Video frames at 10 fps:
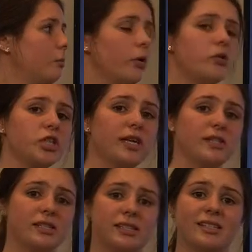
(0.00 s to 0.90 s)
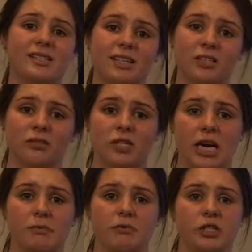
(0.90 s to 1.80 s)
Blue cheese is a distinctive
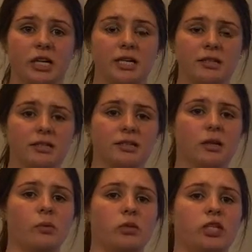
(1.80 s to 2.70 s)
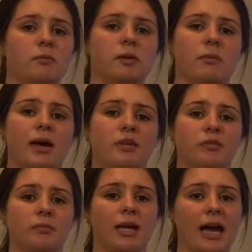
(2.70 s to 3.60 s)
type of cheese which can be made
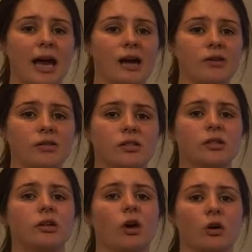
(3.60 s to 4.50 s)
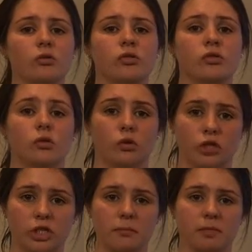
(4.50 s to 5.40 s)
from cows, goats or
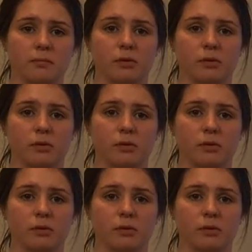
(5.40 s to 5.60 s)
sheep's